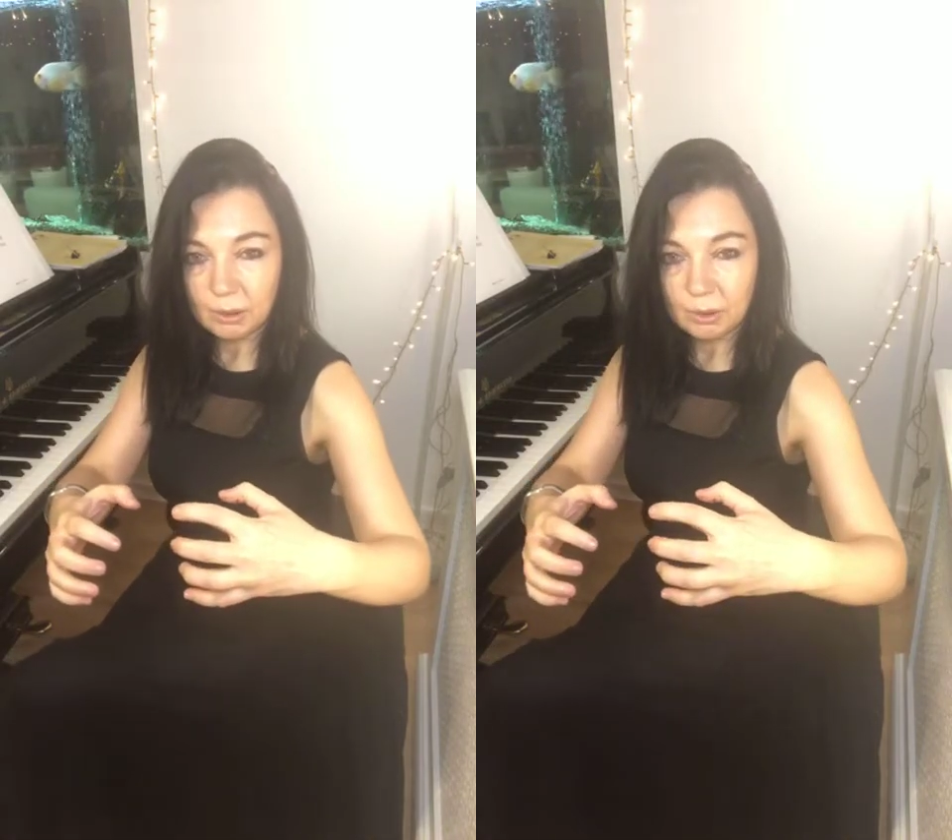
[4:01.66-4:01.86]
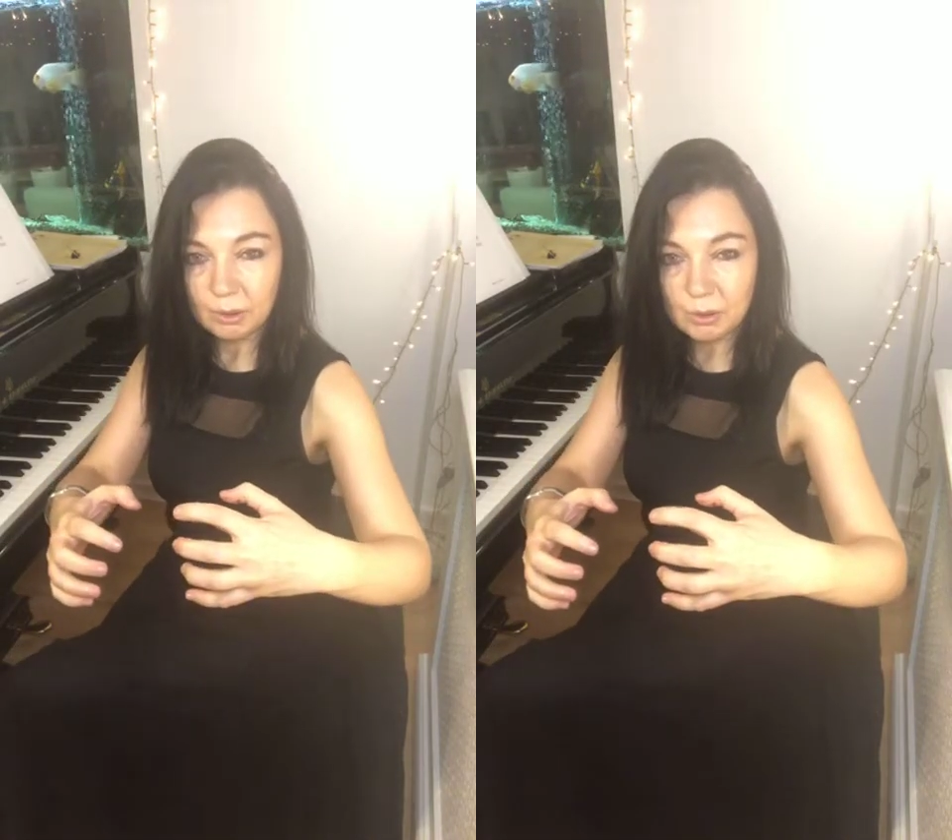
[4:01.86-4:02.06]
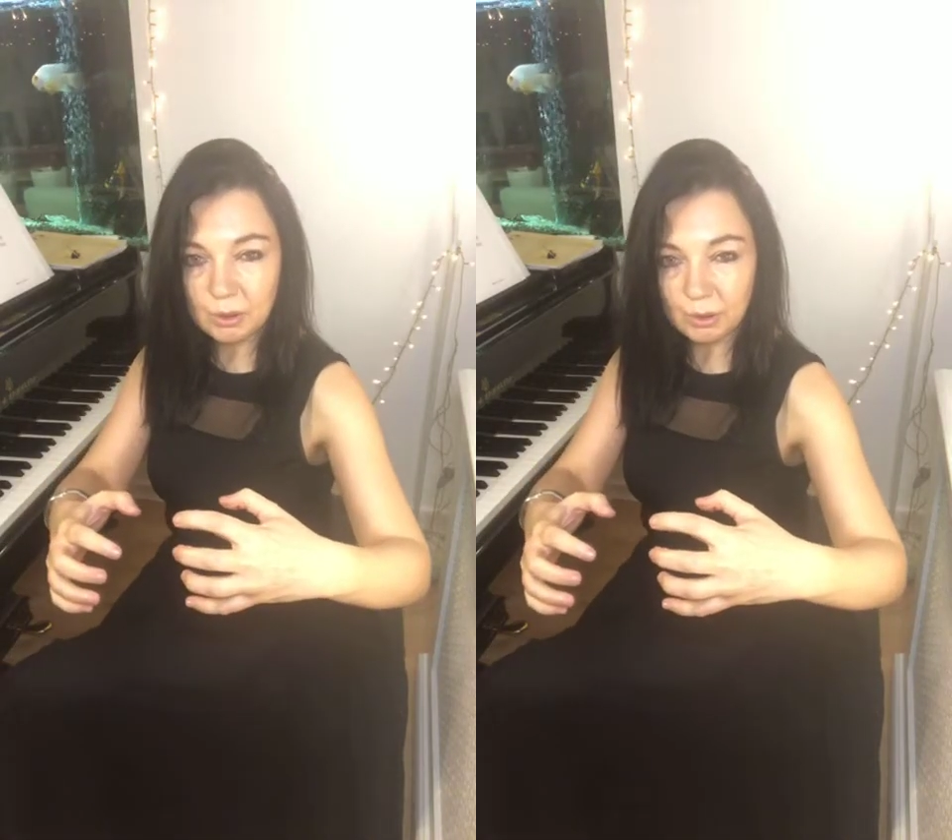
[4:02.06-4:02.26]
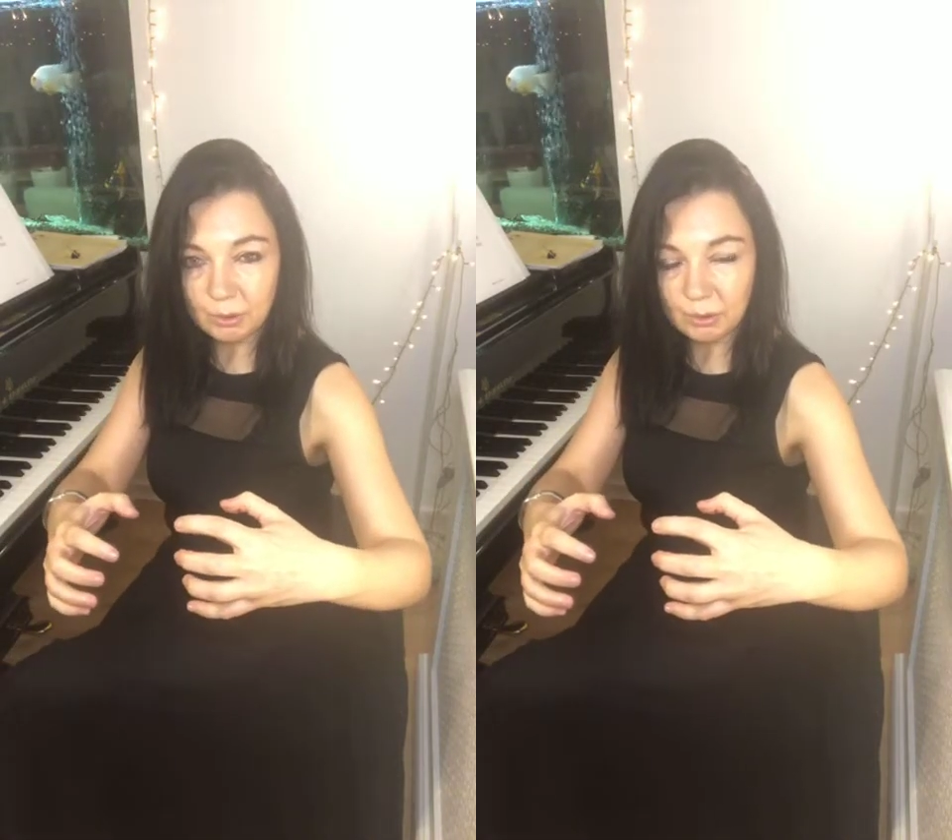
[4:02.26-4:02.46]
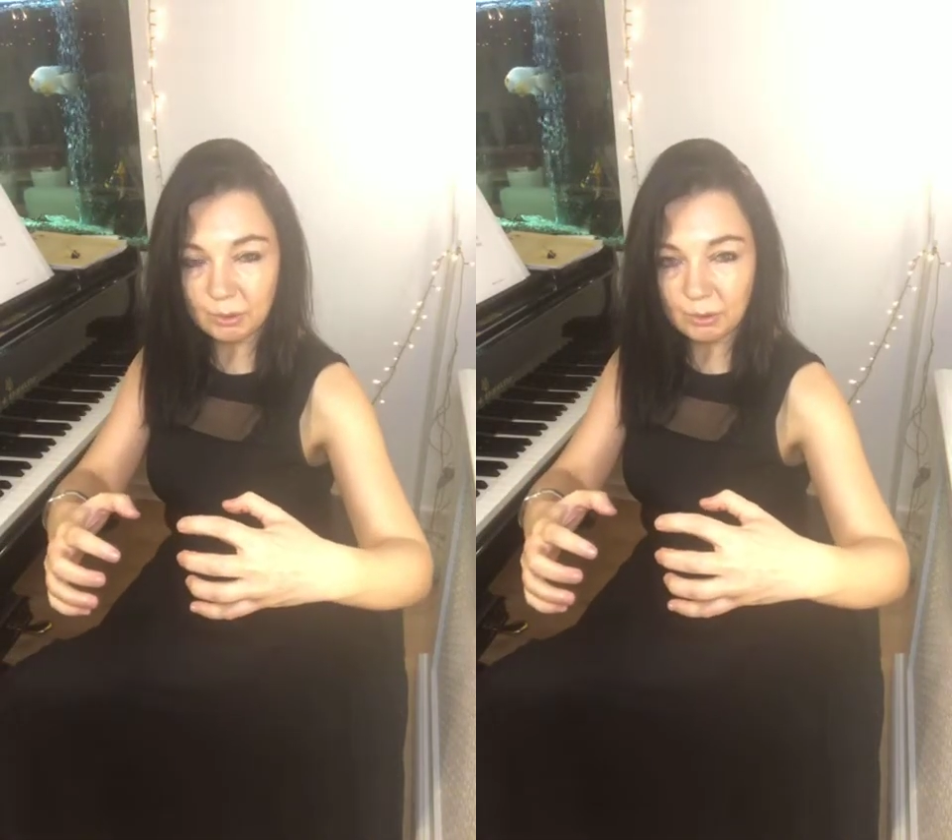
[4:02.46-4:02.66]

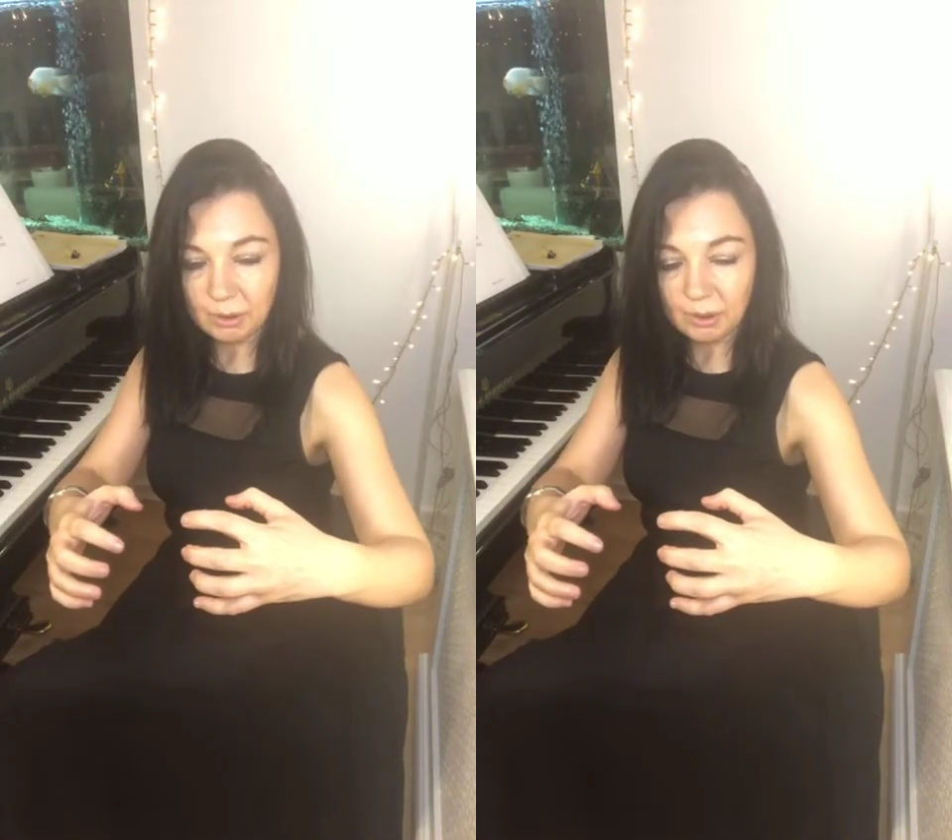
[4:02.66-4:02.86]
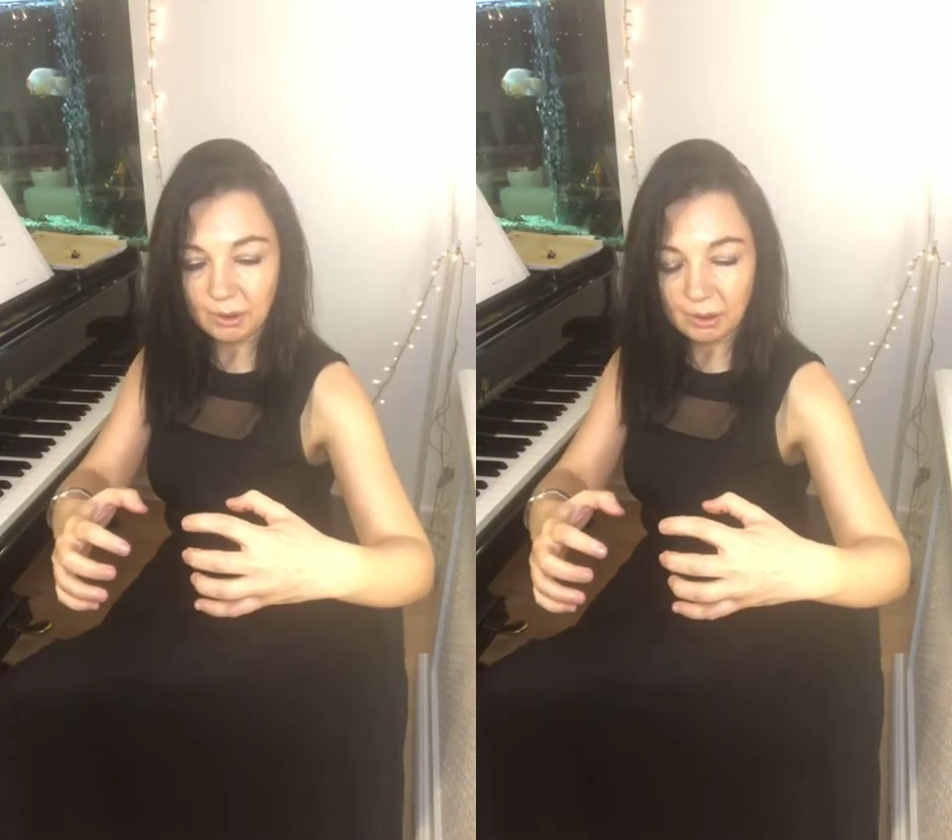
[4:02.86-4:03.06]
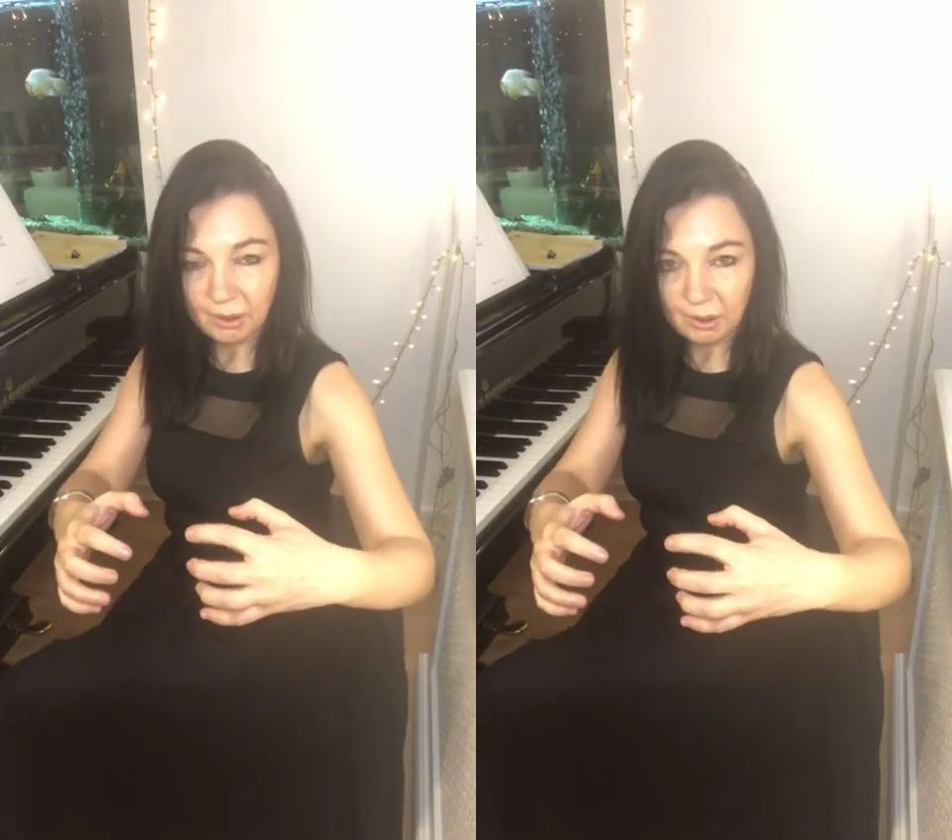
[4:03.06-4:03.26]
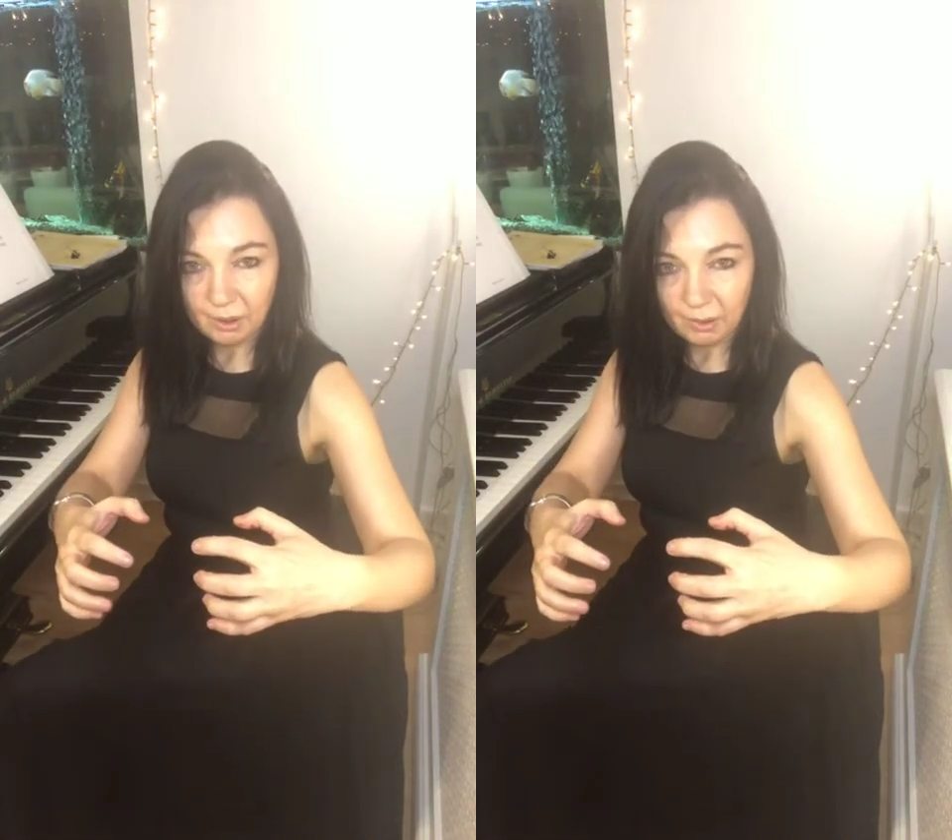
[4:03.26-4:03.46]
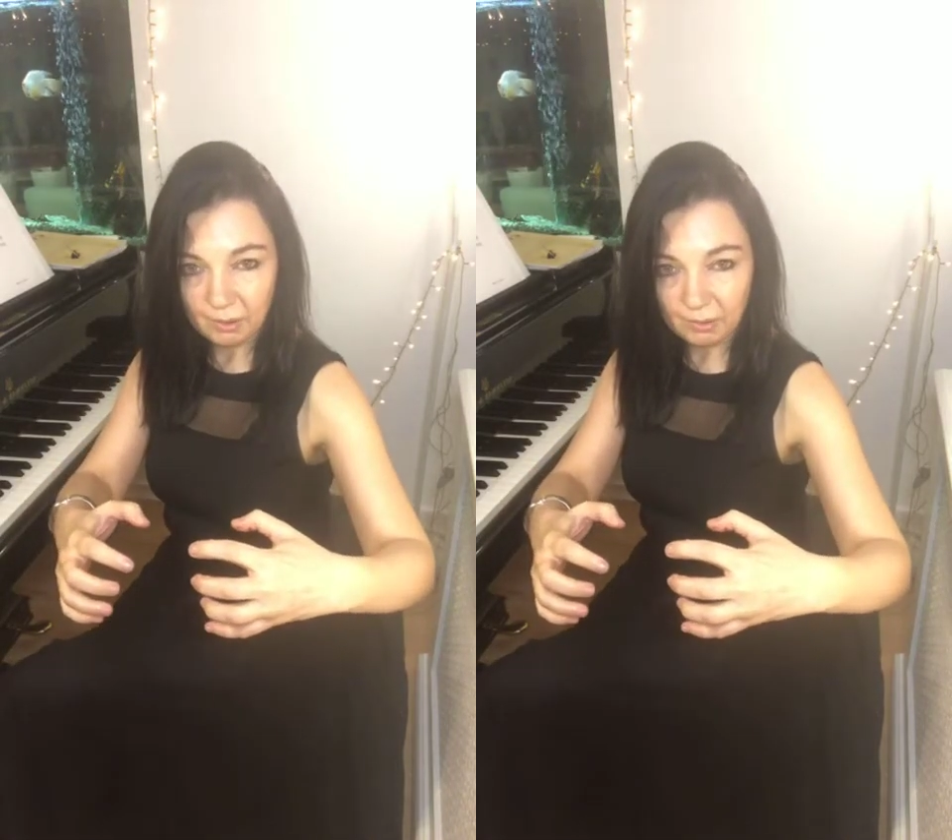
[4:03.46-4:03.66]
2,
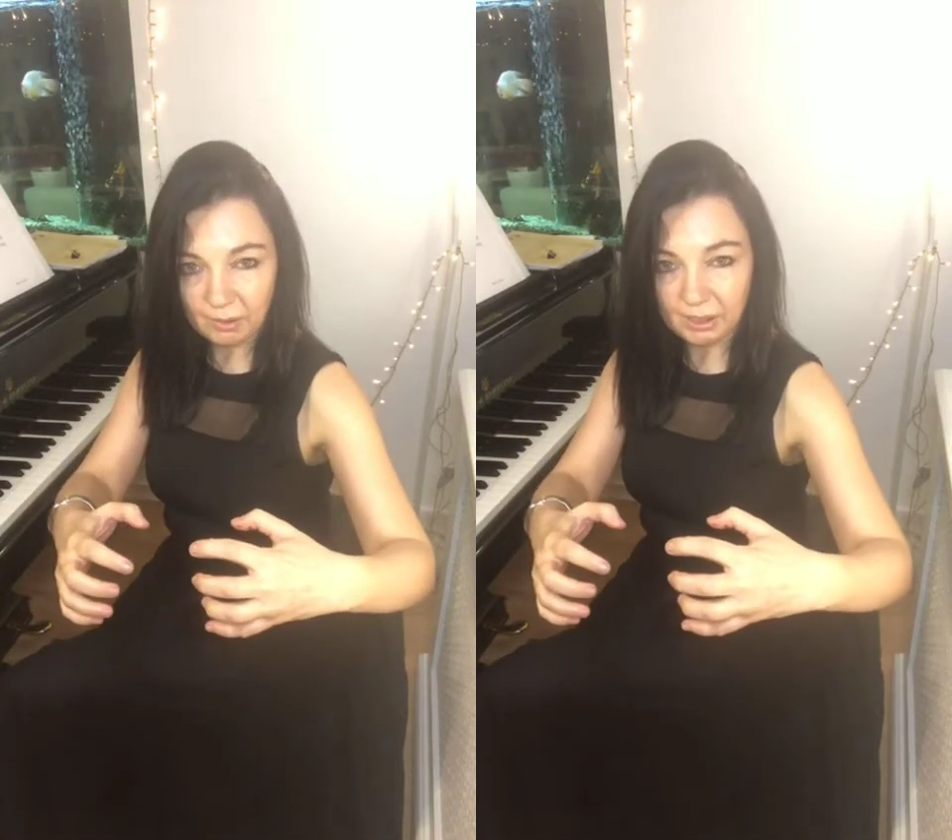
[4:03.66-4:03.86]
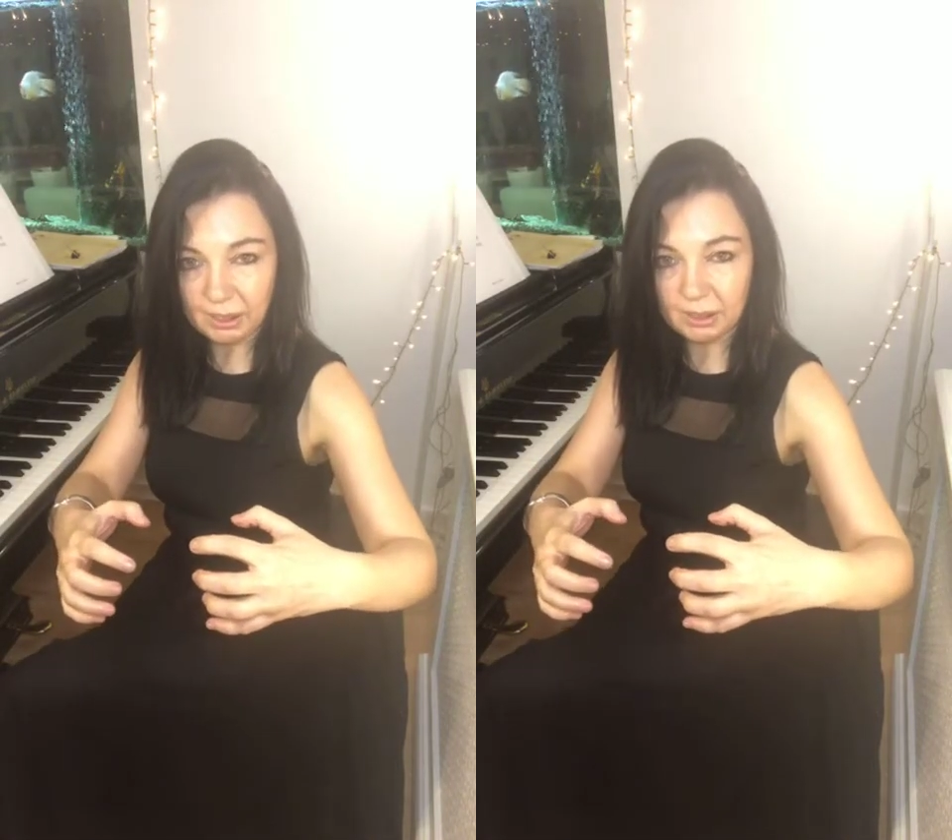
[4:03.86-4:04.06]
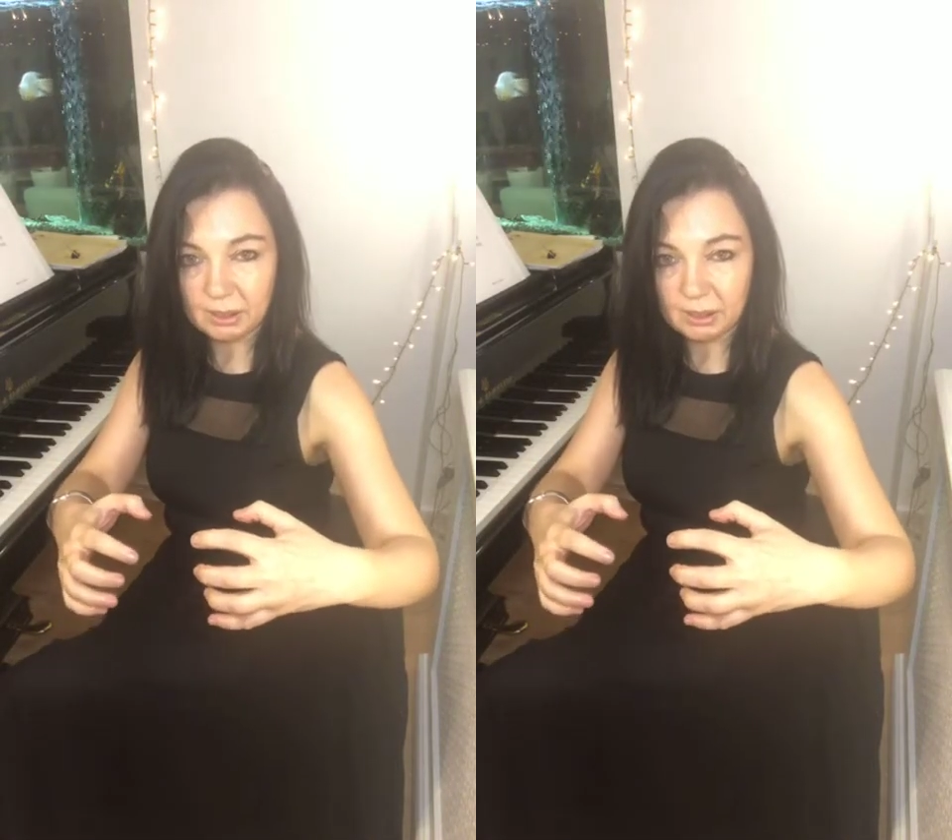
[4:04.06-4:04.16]
3,